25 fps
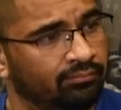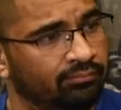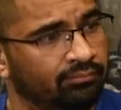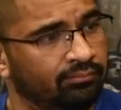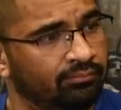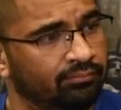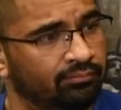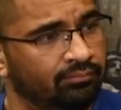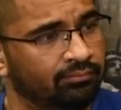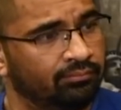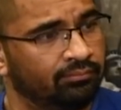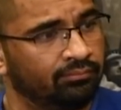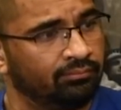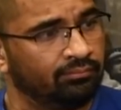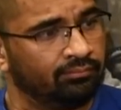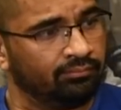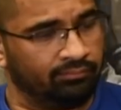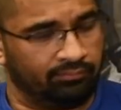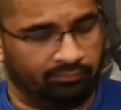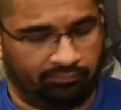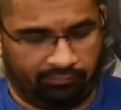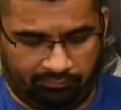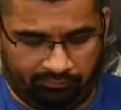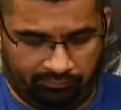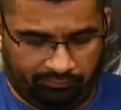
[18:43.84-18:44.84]

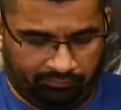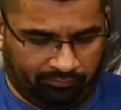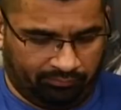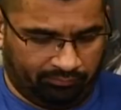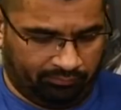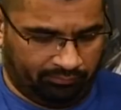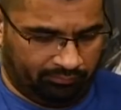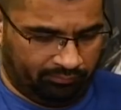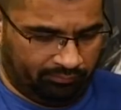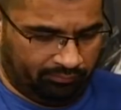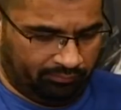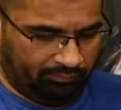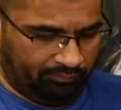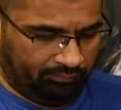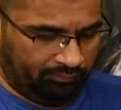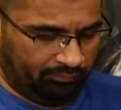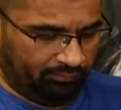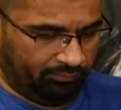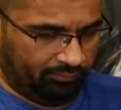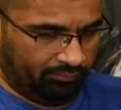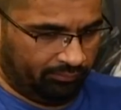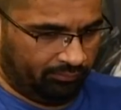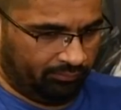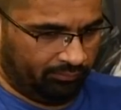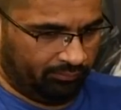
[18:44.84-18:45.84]

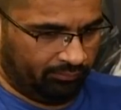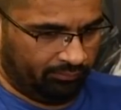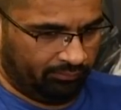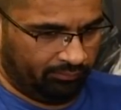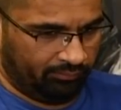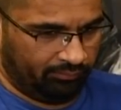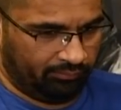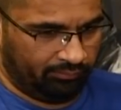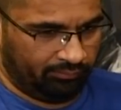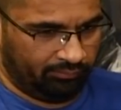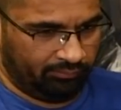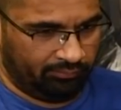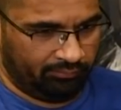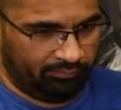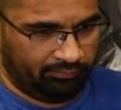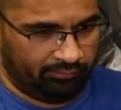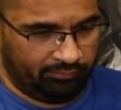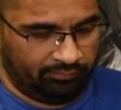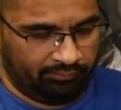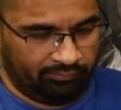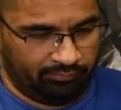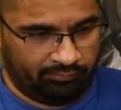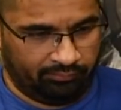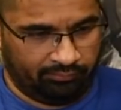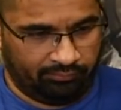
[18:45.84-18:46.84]

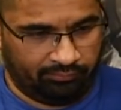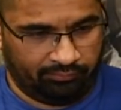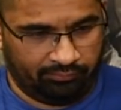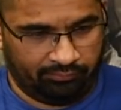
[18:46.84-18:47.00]
This person isn't speaking.